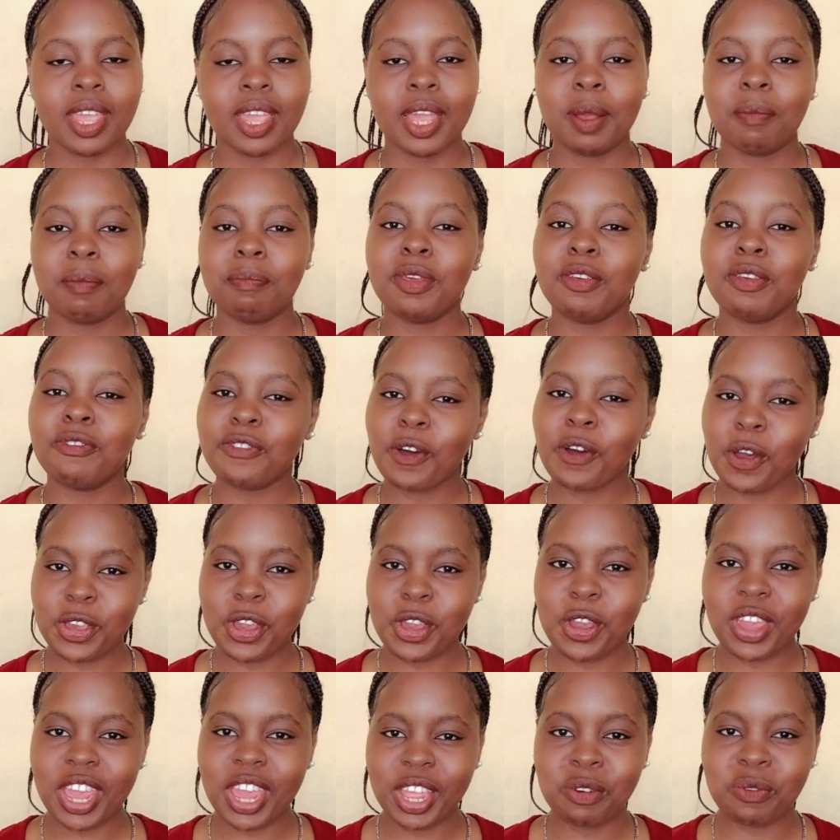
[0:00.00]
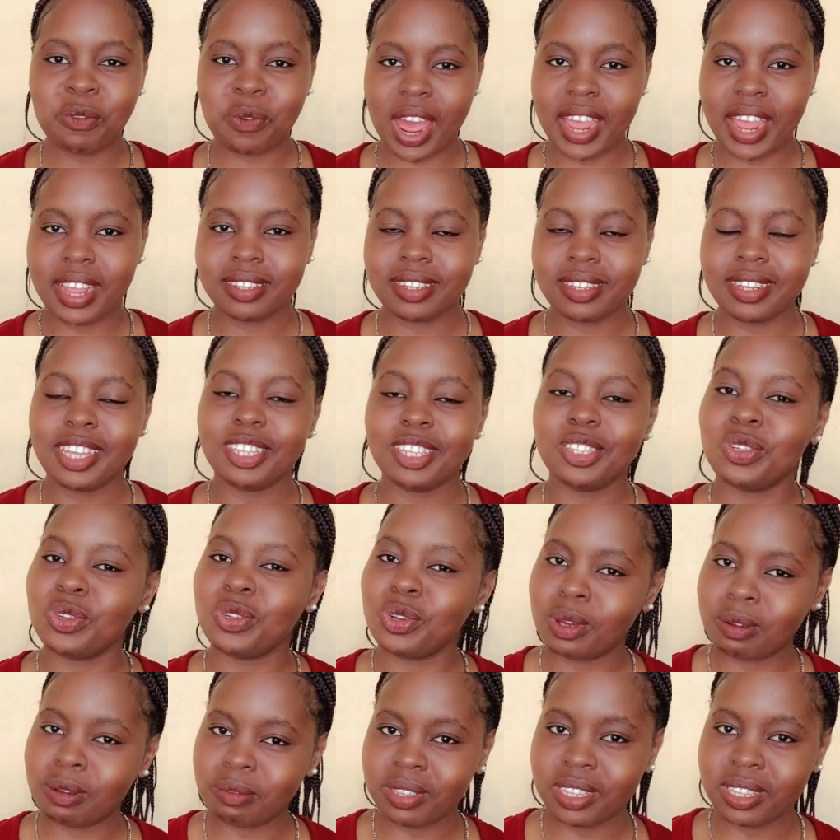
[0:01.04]
Before you can write a
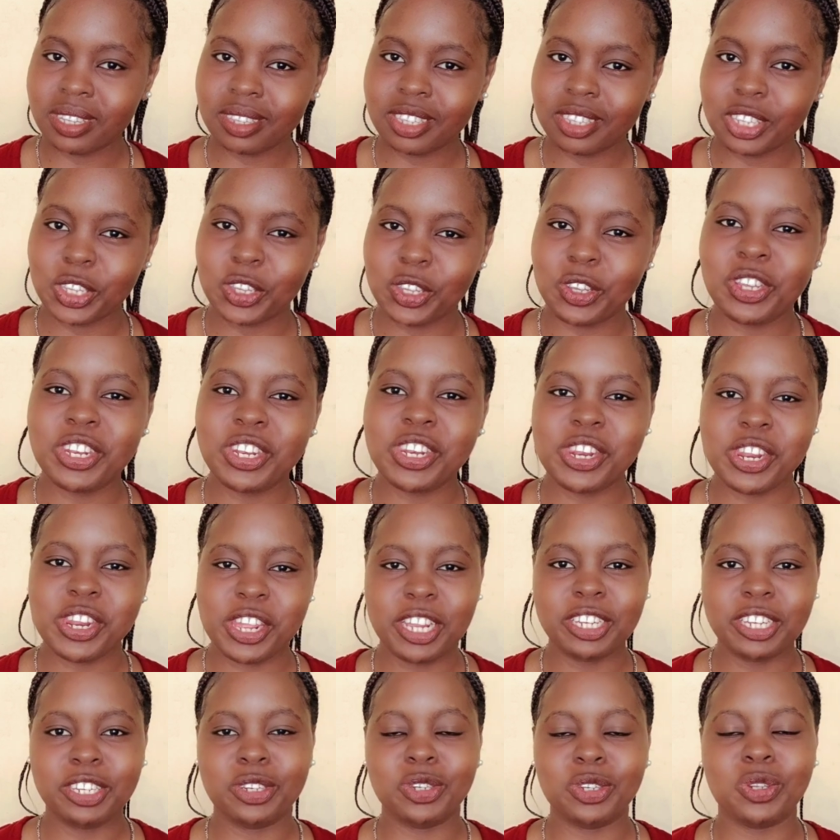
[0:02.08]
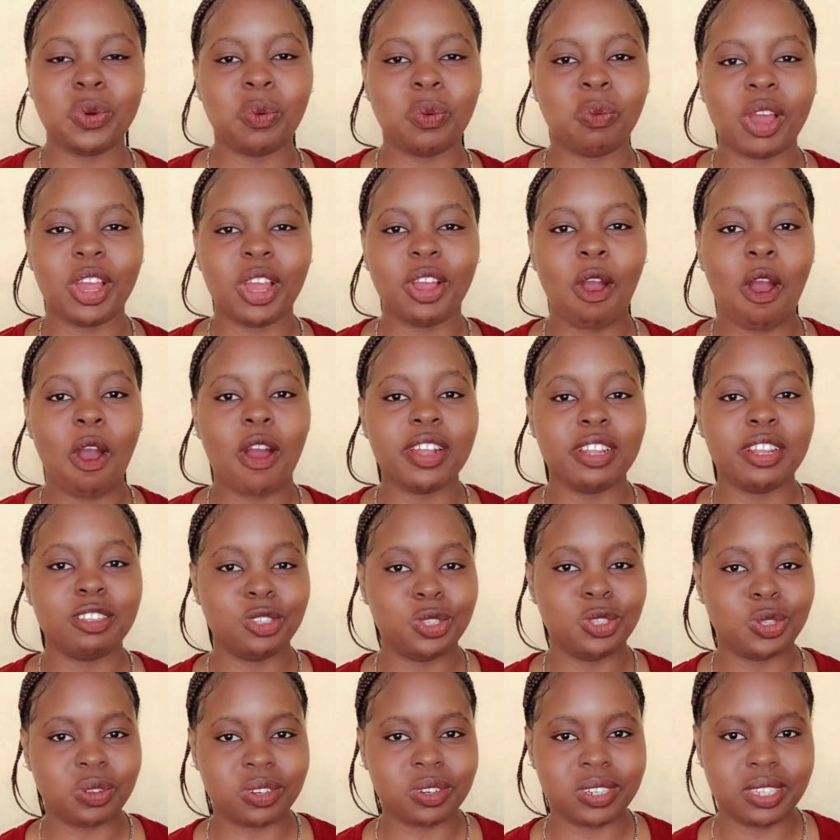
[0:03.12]
synopsis, you need to work on a
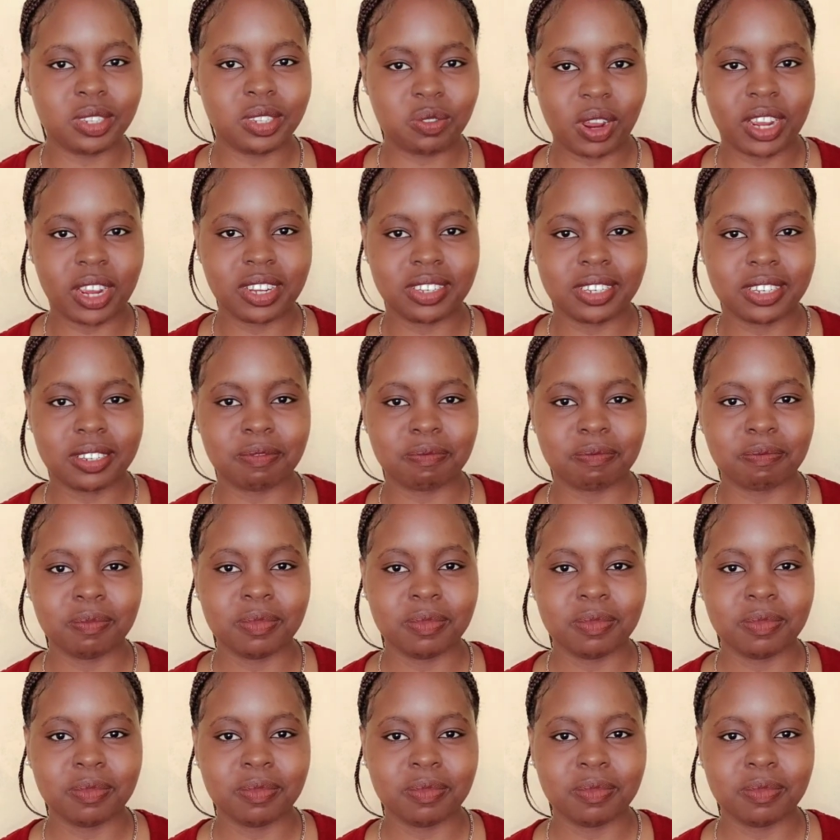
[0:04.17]
story structure.